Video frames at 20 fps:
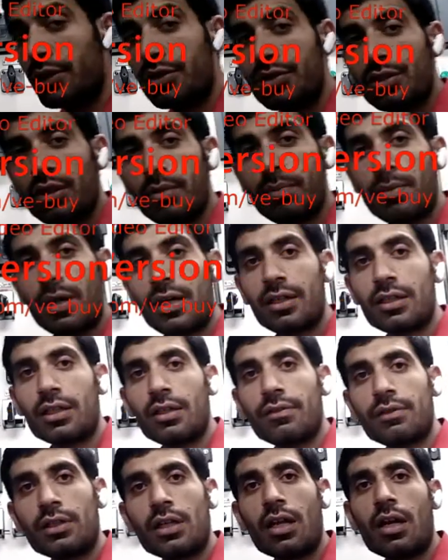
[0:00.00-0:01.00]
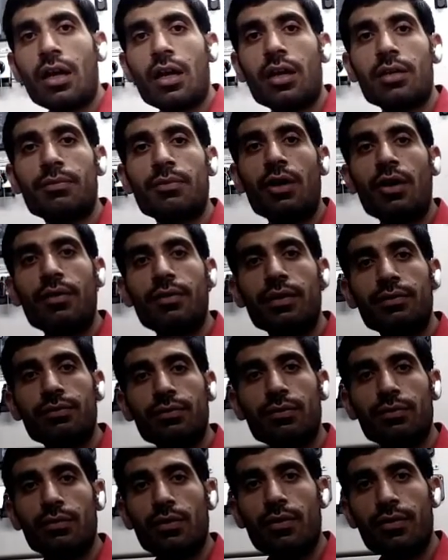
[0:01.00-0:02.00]
be tripped and given alarm
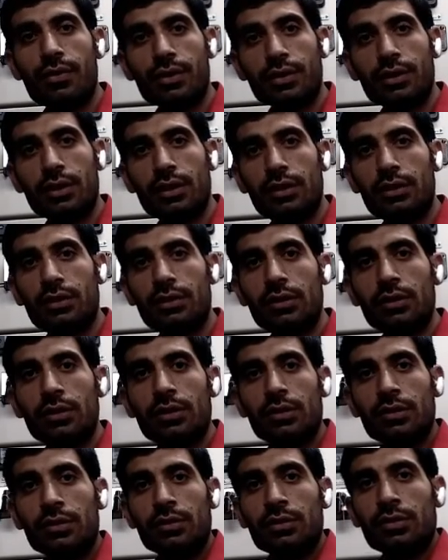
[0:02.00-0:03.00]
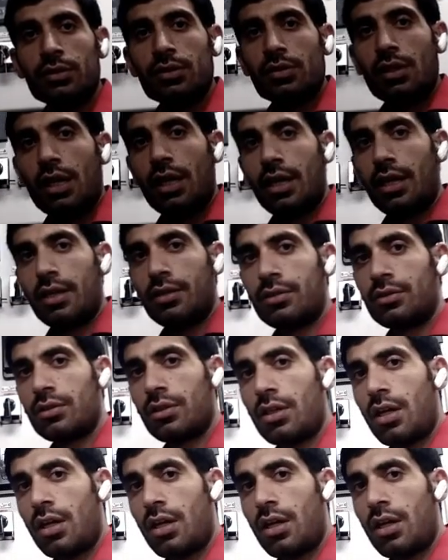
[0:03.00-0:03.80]
overcurrent. And